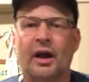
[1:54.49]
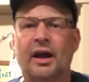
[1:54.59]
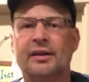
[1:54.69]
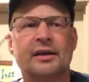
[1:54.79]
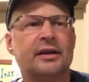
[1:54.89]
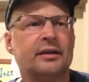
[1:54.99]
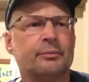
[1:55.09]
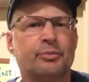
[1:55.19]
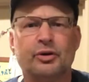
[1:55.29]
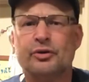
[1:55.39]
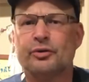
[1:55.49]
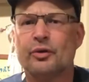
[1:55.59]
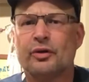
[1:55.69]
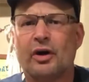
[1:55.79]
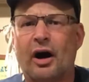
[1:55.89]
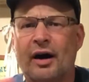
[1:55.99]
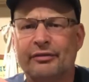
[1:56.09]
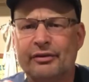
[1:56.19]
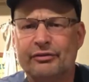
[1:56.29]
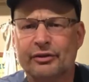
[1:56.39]
And then put it through the
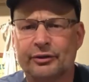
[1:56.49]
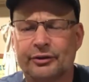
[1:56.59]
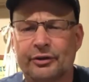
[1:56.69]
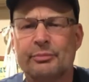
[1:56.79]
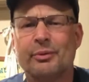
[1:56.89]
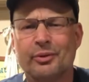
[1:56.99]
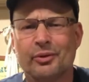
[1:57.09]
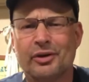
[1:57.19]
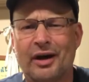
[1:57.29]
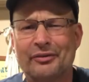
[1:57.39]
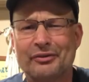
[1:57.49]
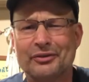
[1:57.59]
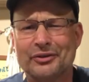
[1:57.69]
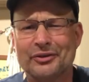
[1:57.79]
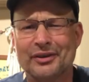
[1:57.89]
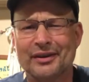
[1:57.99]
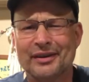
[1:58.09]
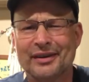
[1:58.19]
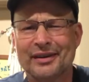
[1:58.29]
coffee filter. Remember your old coffee filter?